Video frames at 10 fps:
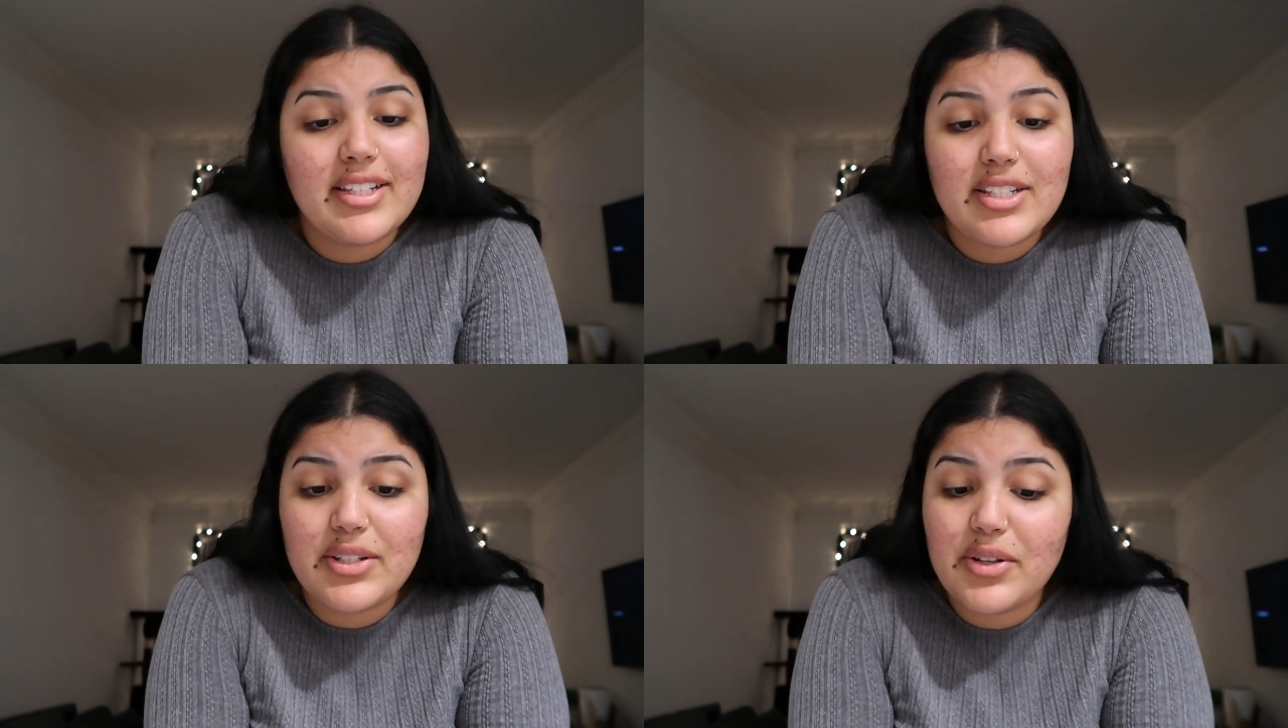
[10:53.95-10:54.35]

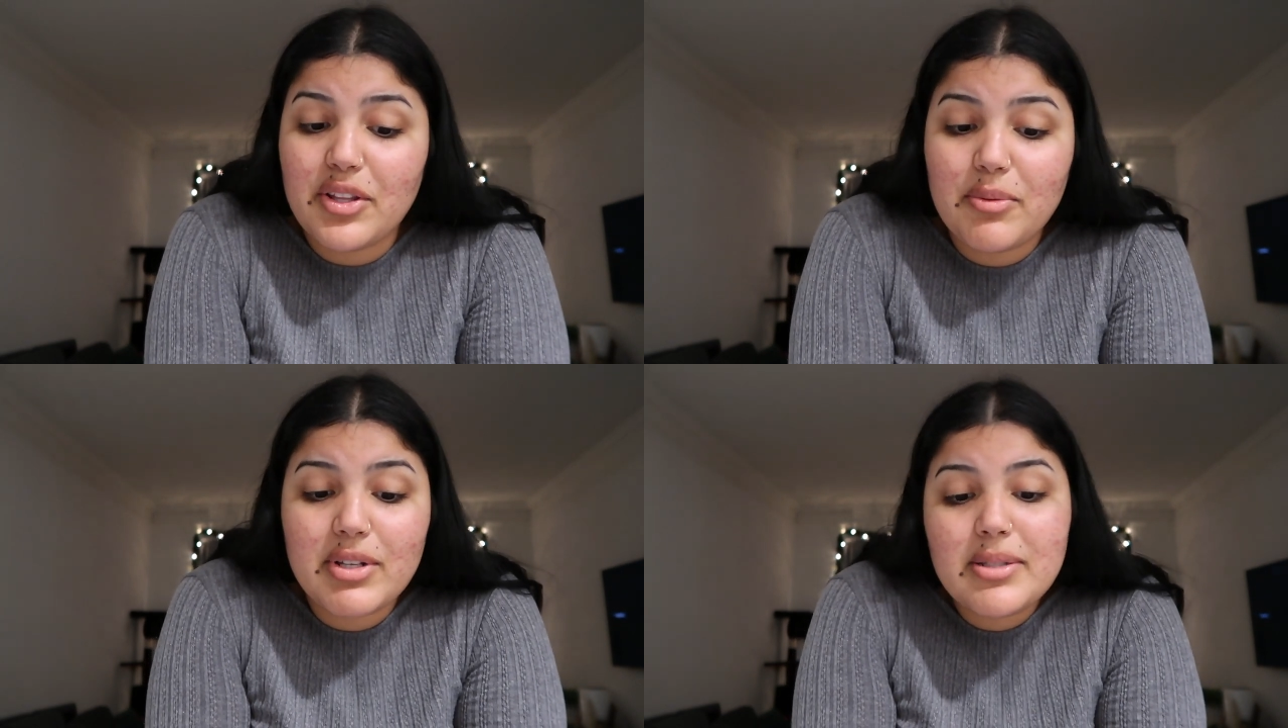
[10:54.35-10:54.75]
So
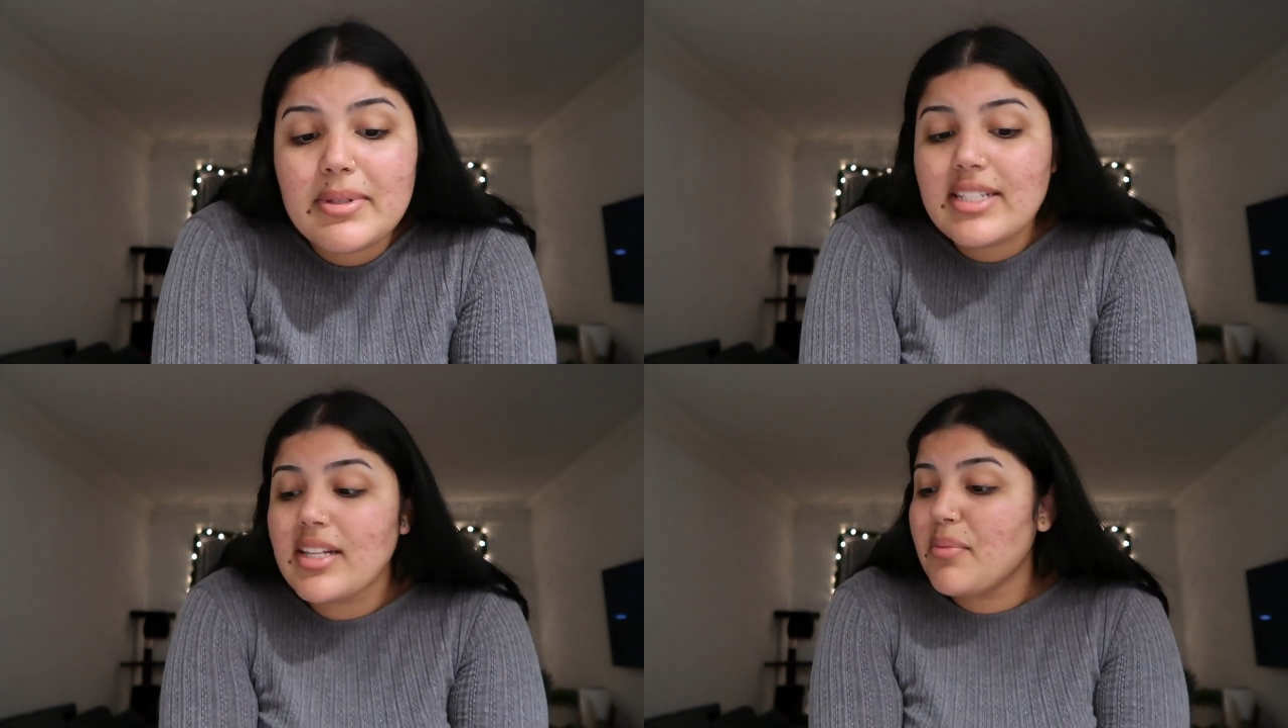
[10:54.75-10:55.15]
there must
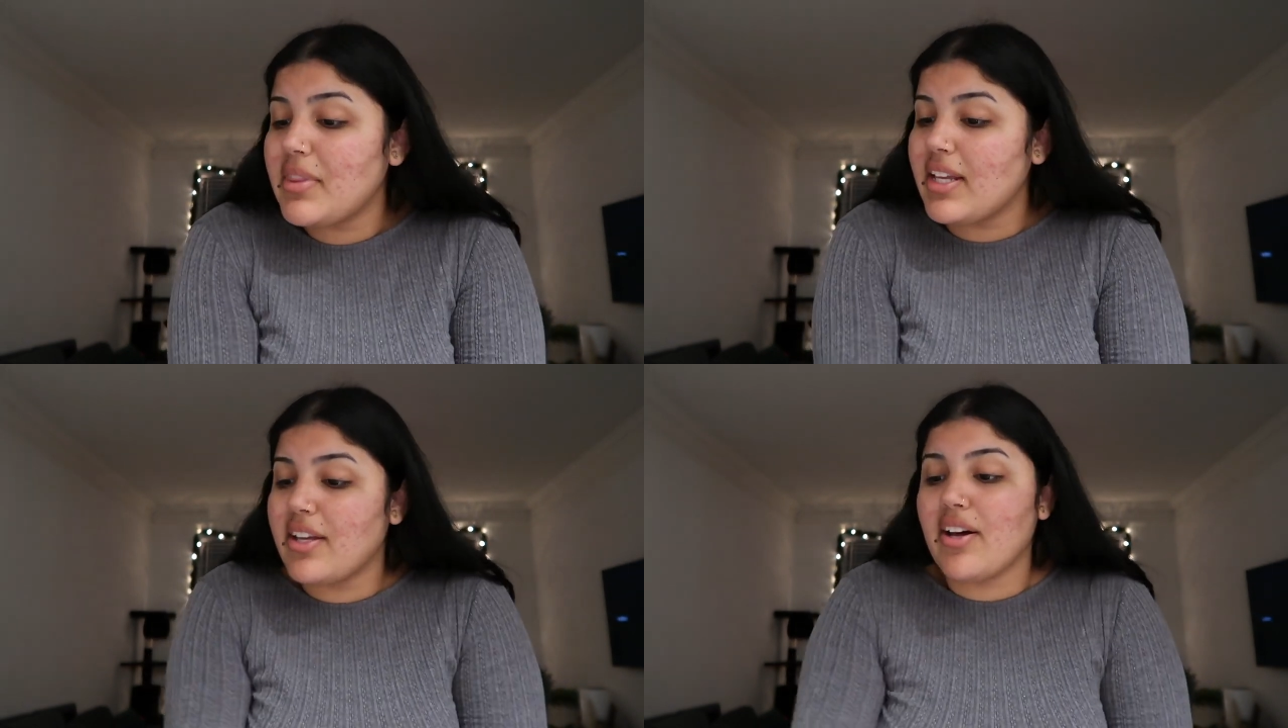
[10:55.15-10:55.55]
be
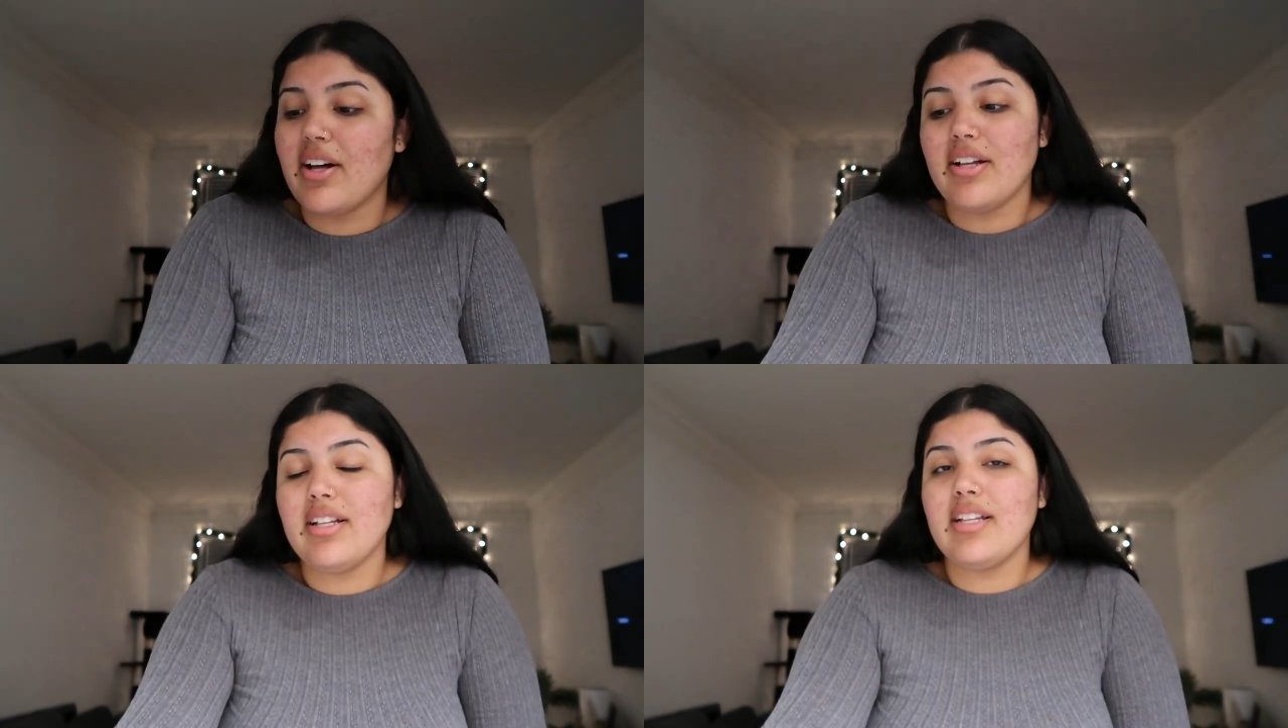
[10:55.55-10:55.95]
something,
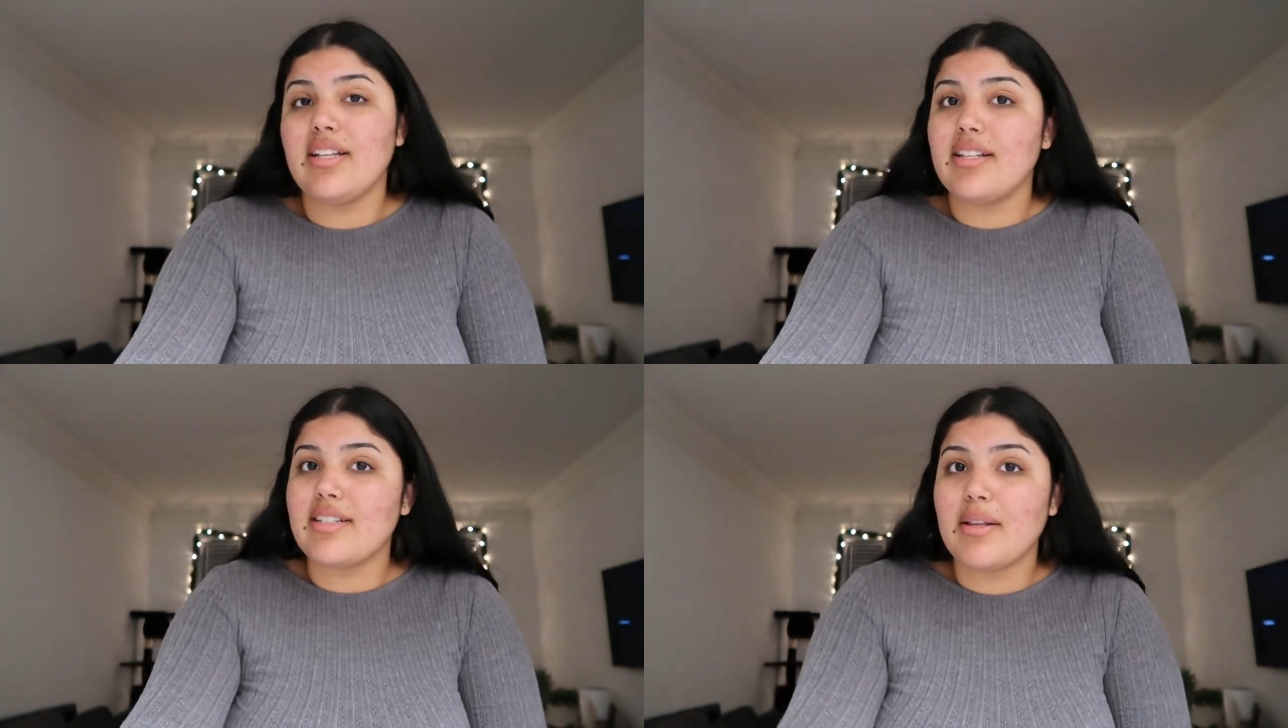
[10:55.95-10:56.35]
y'all.
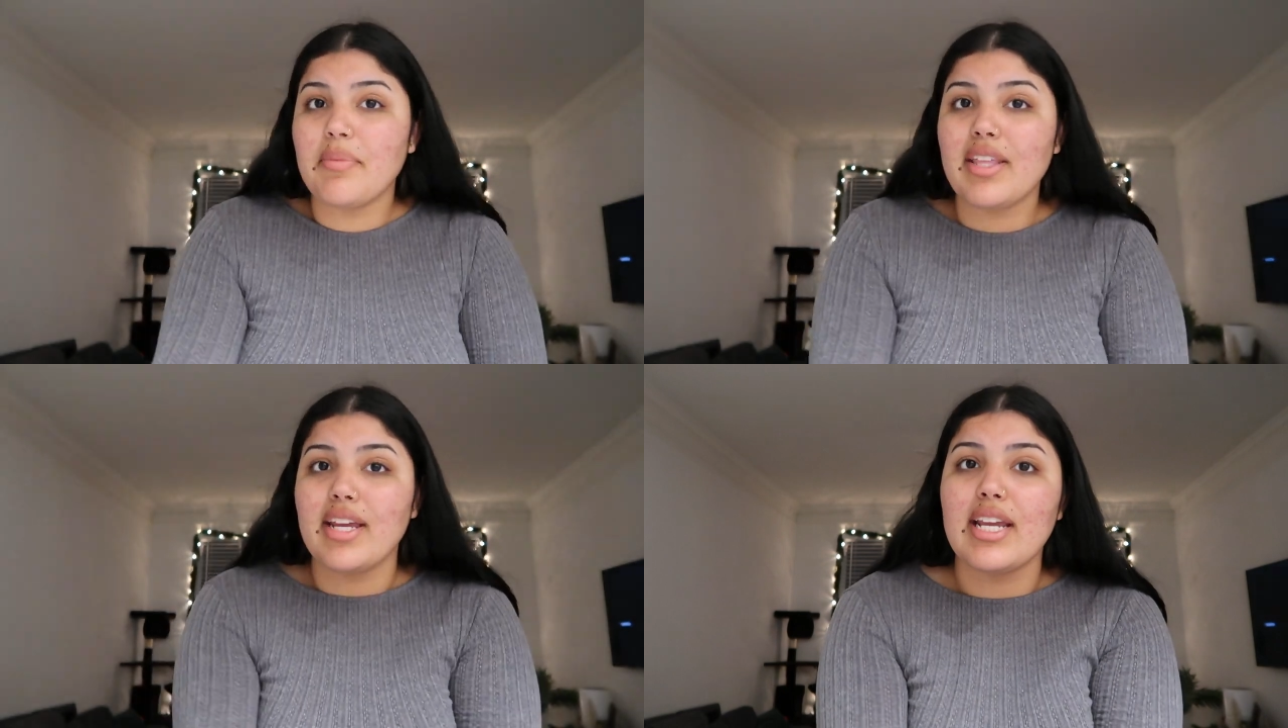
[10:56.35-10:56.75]

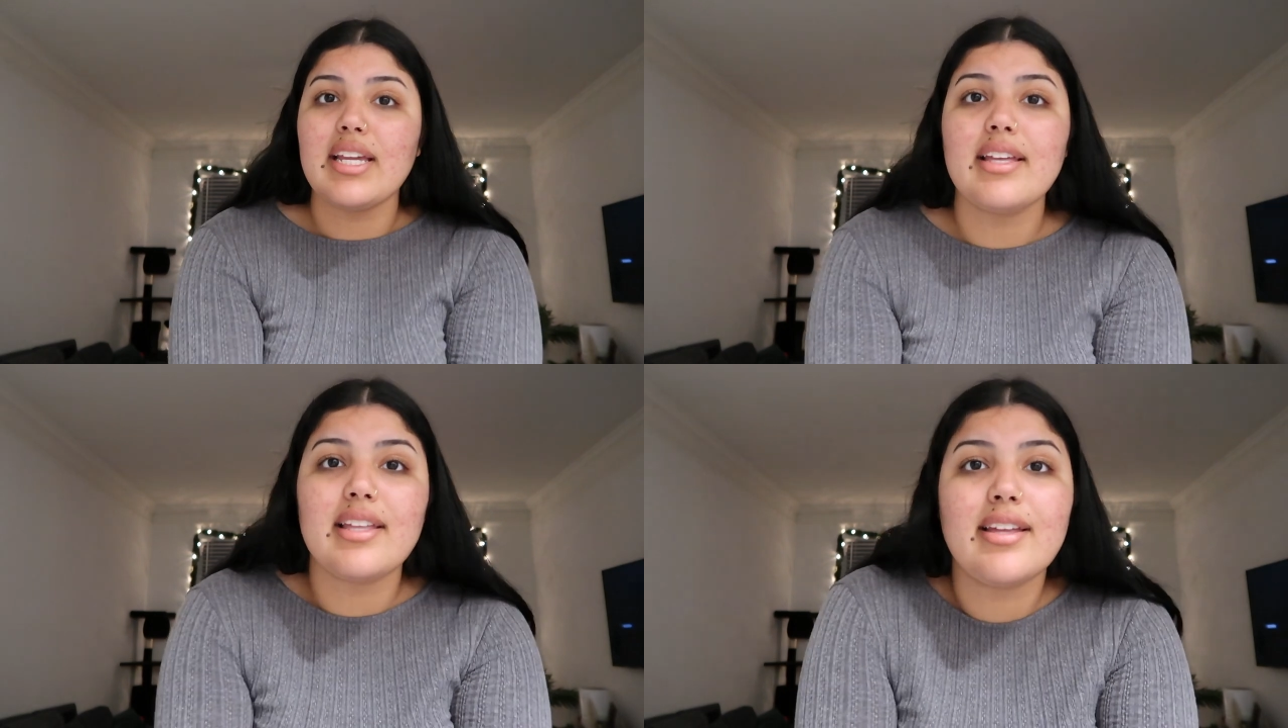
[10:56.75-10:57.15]

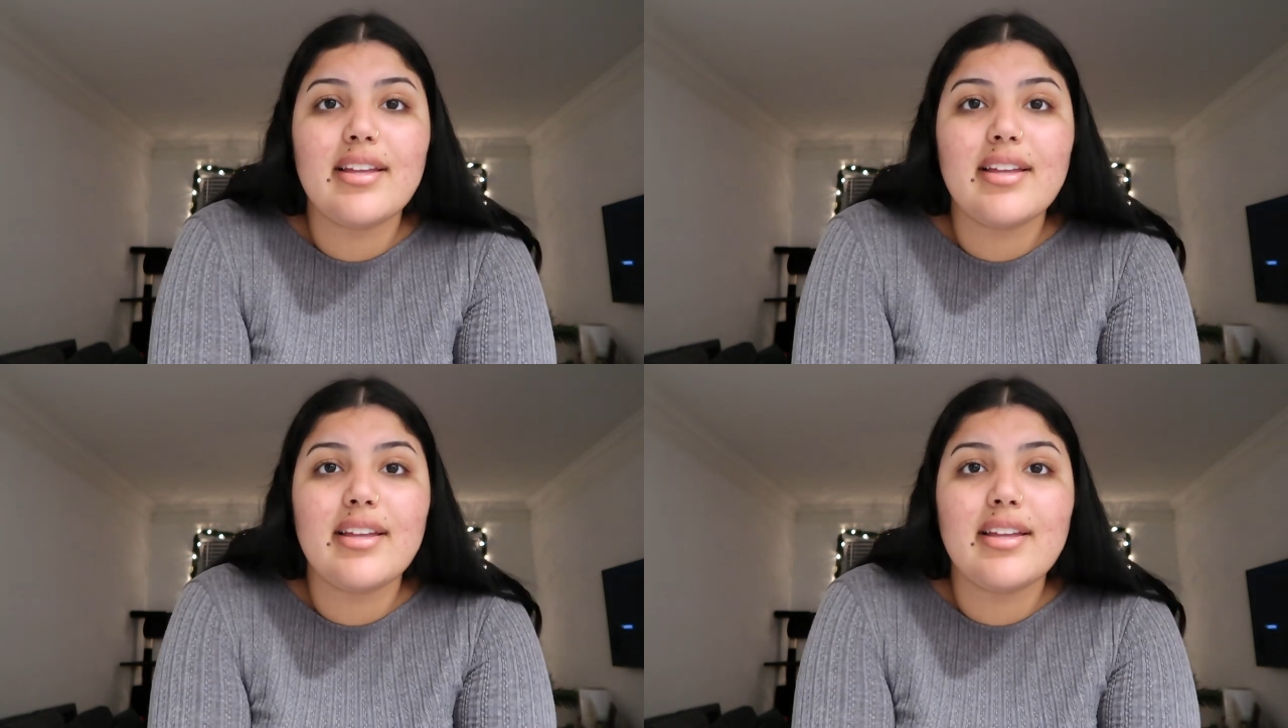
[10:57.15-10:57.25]
Something